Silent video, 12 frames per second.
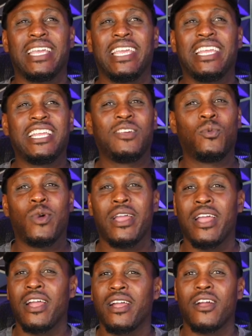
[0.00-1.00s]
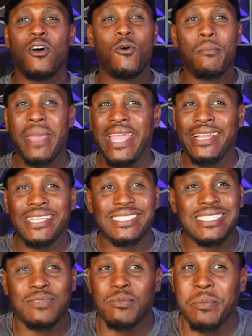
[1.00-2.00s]
anywhere on
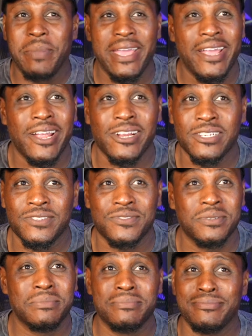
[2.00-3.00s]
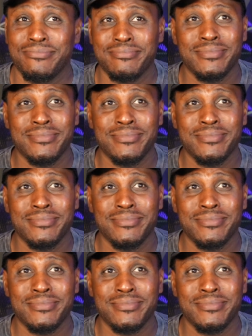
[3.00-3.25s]
maintenance and repairs from